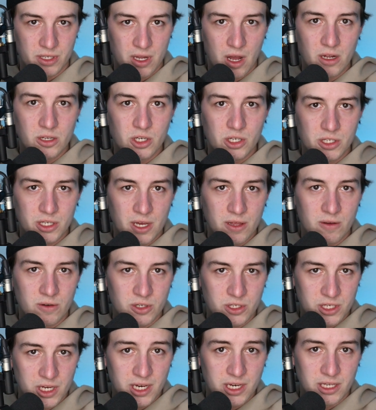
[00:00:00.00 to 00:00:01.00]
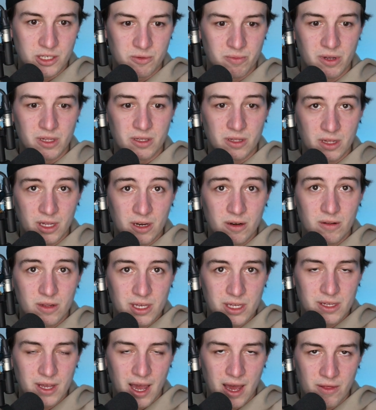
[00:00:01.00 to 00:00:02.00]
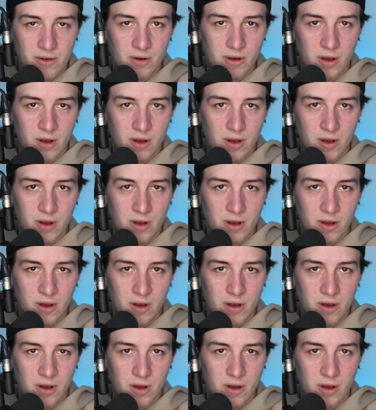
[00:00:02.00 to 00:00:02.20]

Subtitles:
not just other cities, but literally to other